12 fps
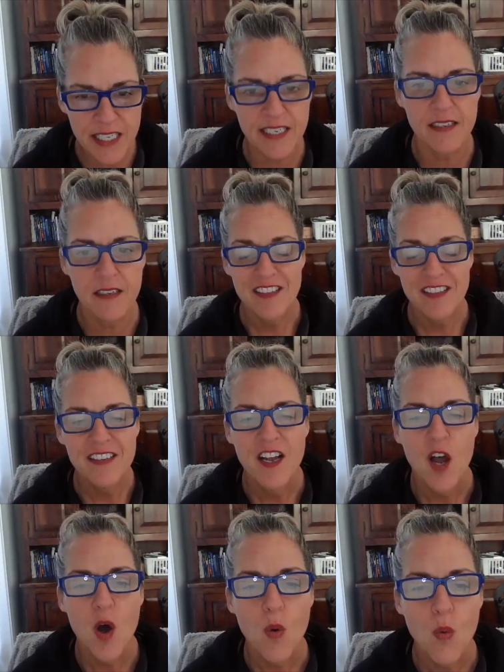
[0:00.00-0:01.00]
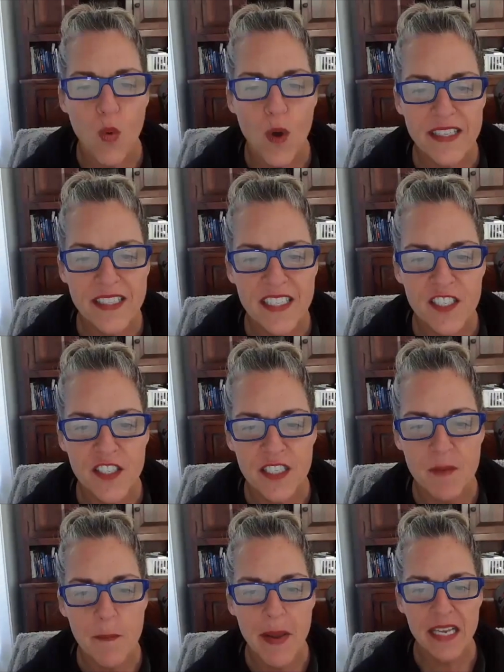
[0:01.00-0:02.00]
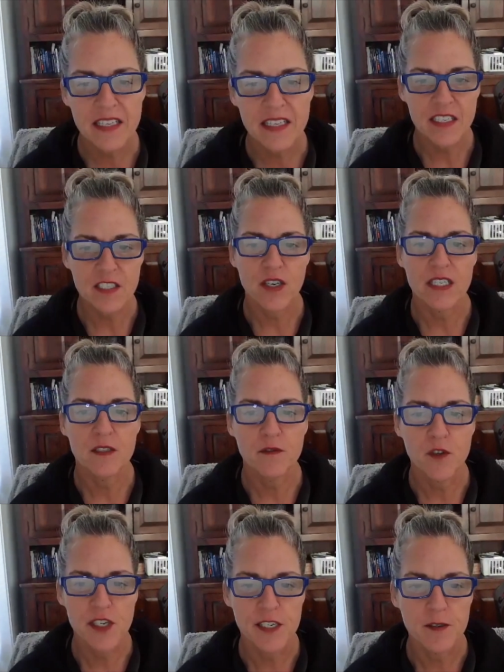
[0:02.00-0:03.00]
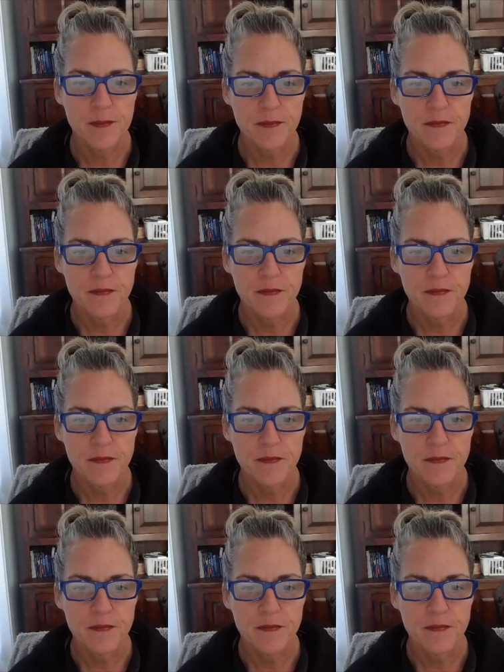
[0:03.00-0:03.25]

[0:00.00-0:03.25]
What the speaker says: it. What's a good mailing address for you?